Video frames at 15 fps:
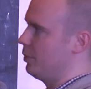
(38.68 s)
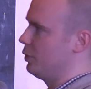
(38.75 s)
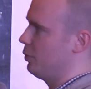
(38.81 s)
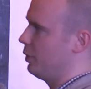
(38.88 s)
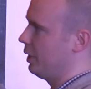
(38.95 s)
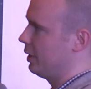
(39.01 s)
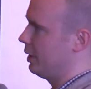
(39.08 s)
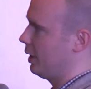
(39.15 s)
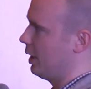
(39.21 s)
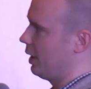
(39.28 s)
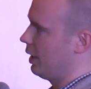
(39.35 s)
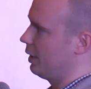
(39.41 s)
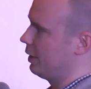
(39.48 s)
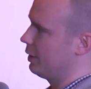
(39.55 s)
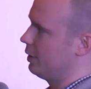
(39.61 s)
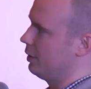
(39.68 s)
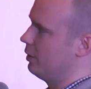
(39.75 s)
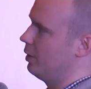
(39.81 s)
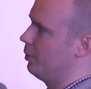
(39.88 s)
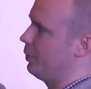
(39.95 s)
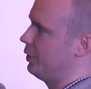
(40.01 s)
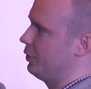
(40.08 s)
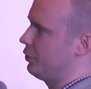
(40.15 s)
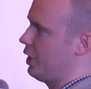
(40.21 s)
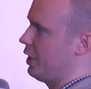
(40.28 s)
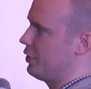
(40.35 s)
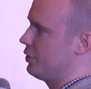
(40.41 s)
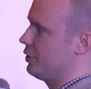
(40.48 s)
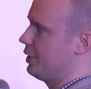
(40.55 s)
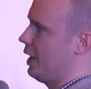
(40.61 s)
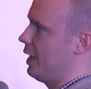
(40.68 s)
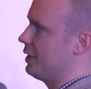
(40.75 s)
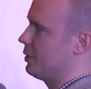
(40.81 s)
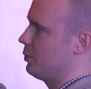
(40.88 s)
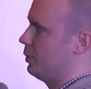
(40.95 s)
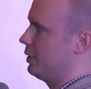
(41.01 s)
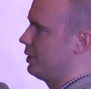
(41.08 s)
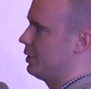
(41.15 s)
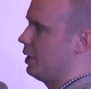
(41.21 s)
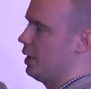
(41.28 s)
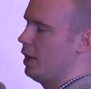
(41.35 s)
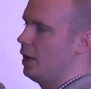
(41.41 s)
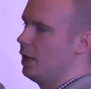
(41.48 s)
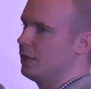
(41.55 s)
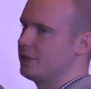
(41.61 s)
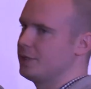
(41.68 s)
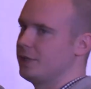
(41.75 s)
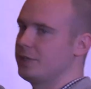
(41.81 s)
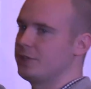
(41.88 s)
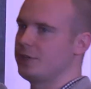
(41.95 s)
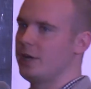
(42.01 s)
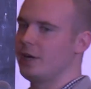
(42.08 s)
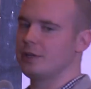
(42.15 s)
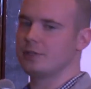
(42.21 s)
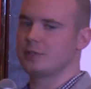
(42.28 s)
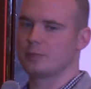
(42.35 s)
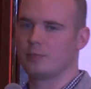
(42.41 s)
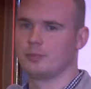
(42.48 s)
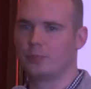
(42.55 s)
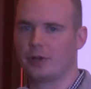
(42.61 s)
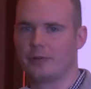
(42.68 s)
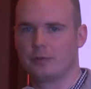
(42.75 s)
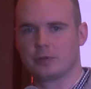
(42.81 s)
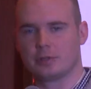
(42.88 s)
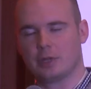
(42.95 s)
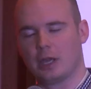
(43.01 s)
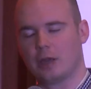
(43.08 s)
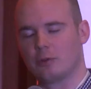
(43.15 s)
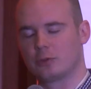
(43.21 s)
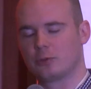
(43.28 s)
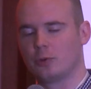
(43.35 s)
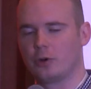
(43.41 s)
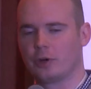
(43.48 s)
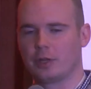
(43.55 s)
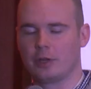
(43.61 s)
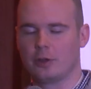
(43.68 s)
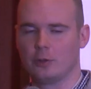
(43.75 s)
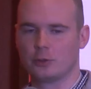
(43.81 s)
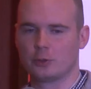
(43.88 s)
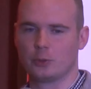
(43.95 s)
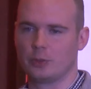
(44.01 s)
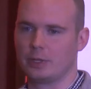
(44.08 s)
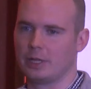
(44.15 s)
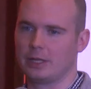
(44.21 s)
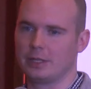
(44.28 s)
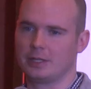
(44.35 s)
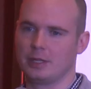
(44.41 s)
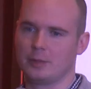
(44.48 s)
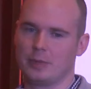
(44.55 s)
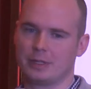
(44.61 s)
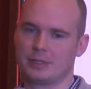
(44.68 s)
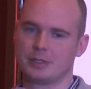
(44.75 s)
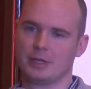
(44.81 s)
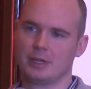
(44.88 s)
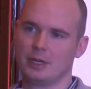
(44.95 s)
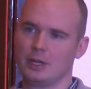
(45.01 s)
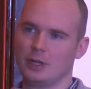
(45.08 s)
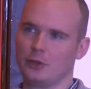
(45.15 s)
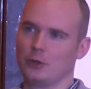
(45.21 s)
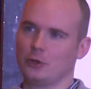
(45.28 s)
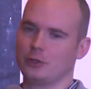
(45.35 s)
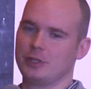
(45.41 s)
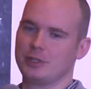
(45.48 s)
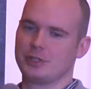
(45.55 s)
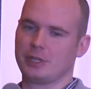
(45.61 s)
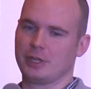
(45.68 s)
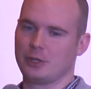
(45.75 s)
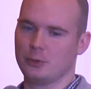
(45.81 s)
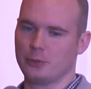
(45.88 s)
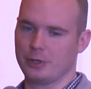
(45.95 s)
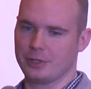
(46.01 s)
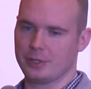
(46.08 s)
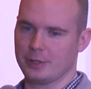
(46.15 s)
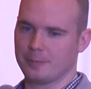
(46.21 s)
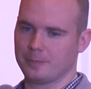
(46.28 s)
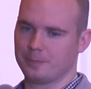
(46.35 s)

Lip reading: doing the penetration test with 6 years. Previously I was working also in IT, but not the security.